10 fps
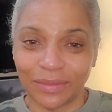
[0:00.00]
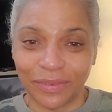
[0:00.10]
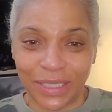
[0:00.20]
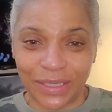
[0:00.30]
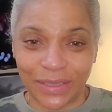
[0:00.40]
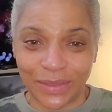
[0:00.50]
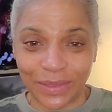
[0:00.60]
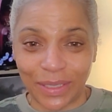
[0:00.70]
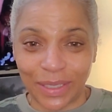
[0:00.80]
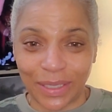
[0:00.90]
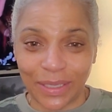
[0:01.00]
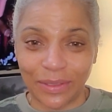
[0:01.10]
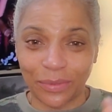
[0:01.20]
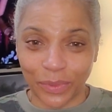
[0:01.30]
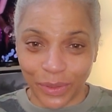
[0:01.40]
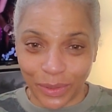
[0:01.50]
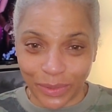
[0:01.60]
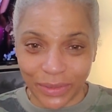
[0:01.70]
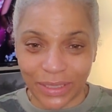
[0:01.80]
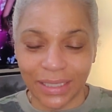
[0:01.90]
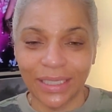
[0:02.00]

and face the world.